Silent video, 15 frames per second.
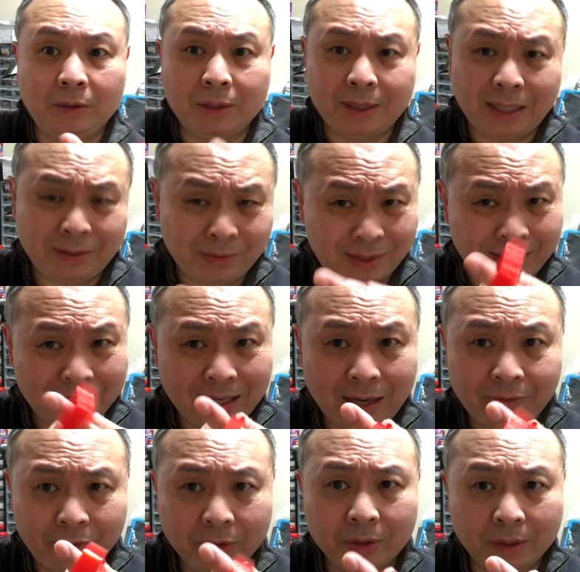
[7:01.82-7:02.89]
notice that was
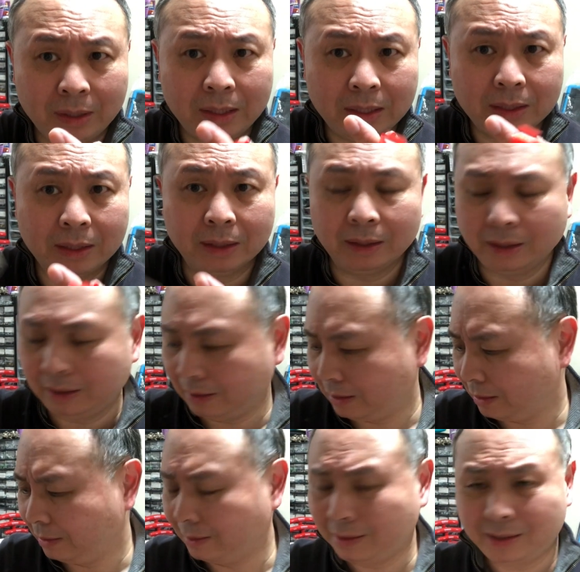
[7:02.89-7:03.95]
not very easy,
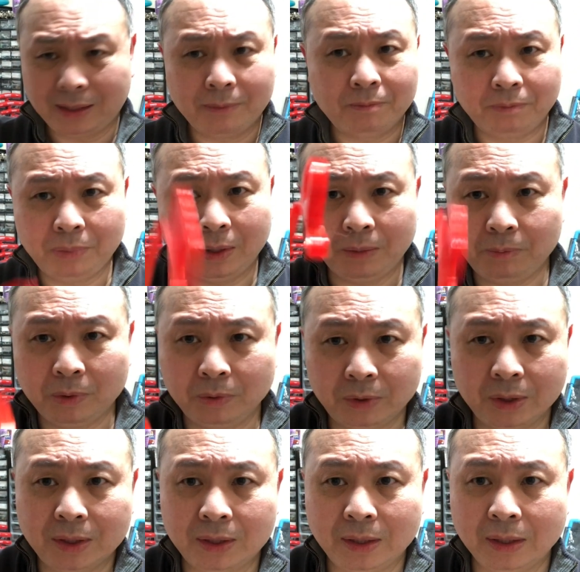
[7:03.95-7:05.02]
and some people
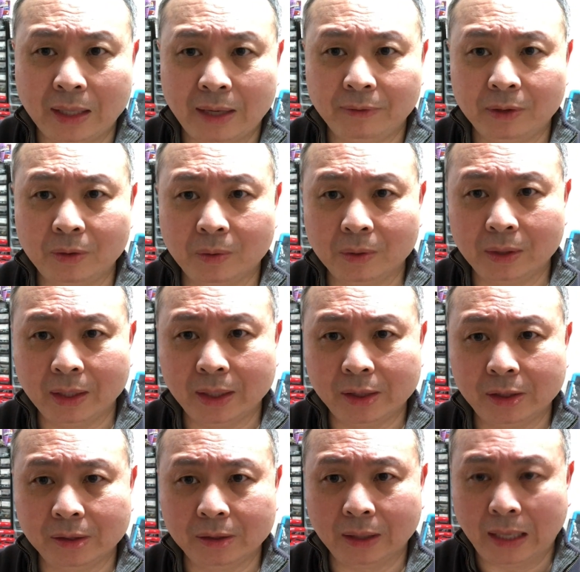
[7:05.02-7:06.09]
just didn't have the
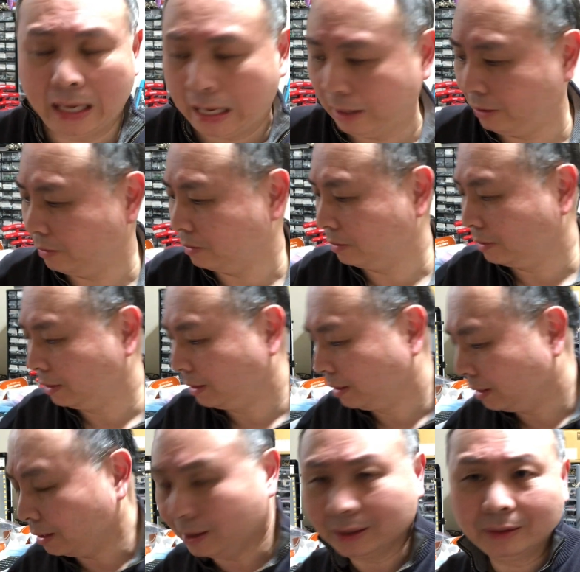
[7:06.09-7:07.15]
coordination to handle
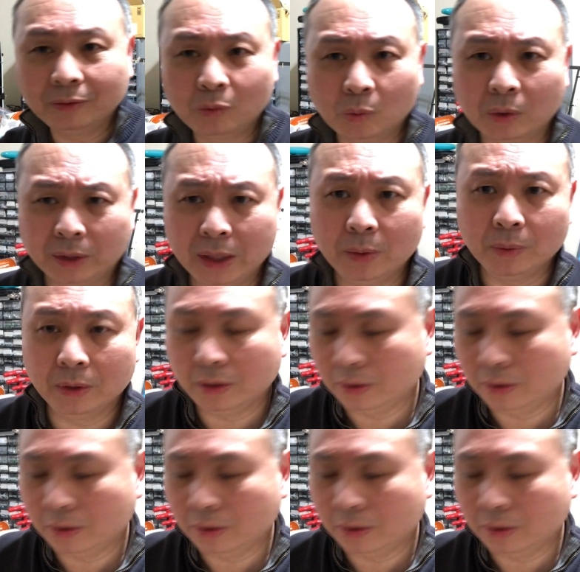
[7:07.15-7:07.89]
working with the